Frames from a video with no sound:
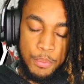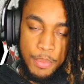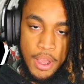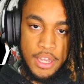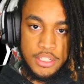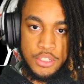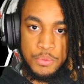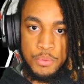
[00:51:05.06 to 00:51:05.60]

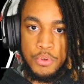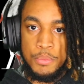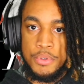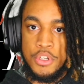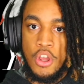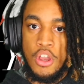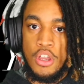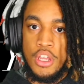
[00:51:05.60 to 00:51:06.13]
boxes. We're going to be
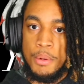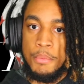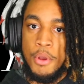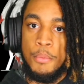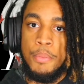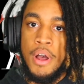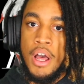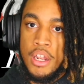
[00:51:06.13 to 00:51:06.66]
talking
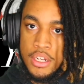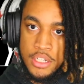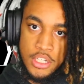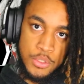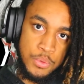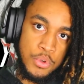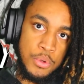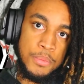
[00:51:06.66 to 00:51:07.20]
about politics.
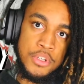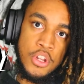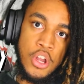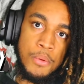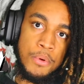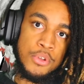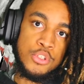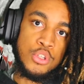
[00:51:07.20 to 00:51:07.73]
We're going to be talking
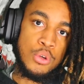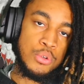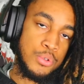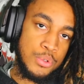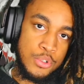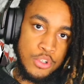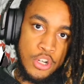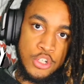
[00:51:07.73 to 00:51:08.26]
about social
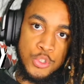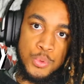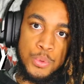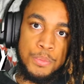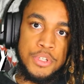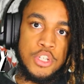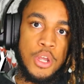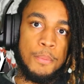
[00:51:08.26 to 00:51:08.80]
structures. We're going
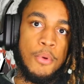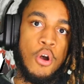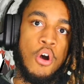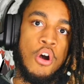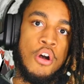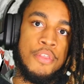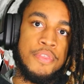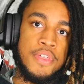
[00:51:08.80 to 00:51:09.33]
to be talking about
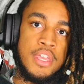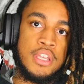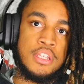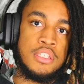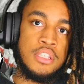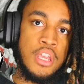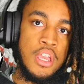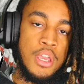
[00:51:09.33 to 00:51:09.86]
all
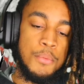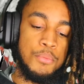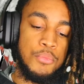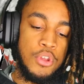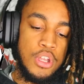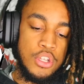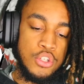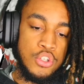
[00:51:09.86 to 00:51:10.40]
things
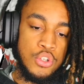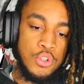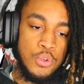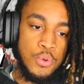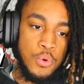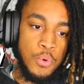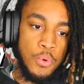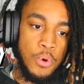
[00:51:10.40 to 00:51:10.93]

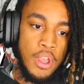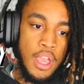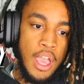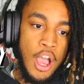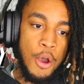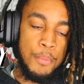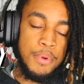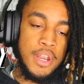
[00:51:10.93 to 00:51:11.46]
to
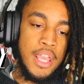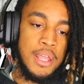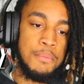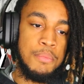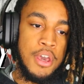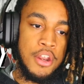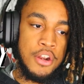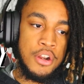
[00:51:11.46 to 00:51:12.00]
help and aid
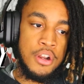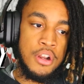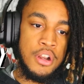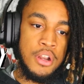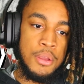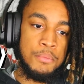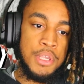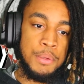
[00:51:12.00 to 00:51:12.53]
better
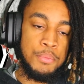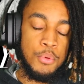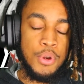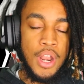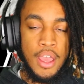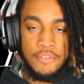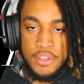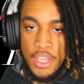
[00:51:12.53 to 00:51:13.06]
people
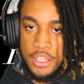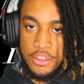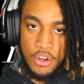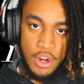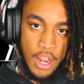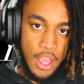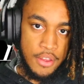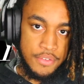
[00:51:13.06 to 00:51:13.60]
navigate their
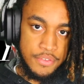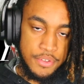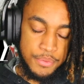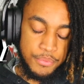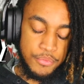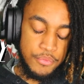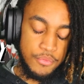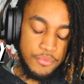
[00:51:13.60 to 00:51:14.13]
lives.
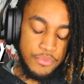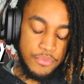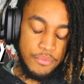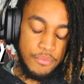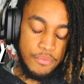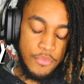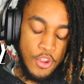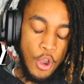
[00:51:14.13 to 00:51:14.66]

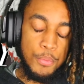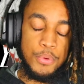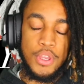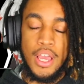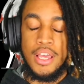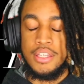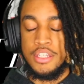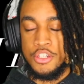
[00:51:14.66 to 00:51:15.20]
Hope you
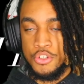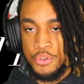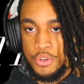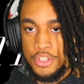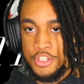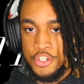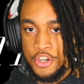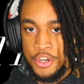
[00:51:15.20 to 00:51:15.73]
guys enjoy
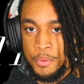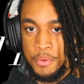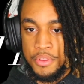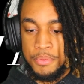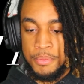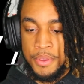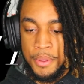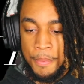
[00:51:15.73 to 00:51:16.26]
the journey with
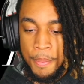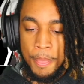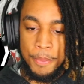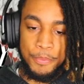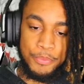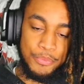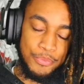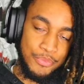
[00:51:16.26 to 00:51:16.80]
me.
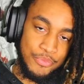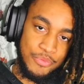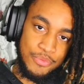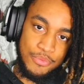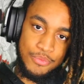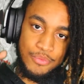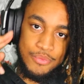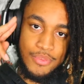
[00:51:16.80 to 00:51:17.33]

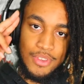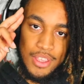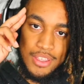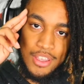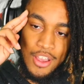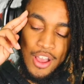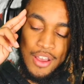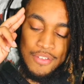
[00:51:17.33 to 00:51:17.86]

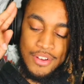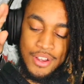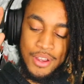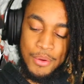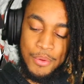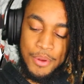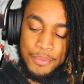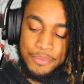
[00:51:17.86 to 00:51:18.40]
Y'all have a good
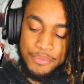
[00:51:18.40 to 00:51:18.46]
one.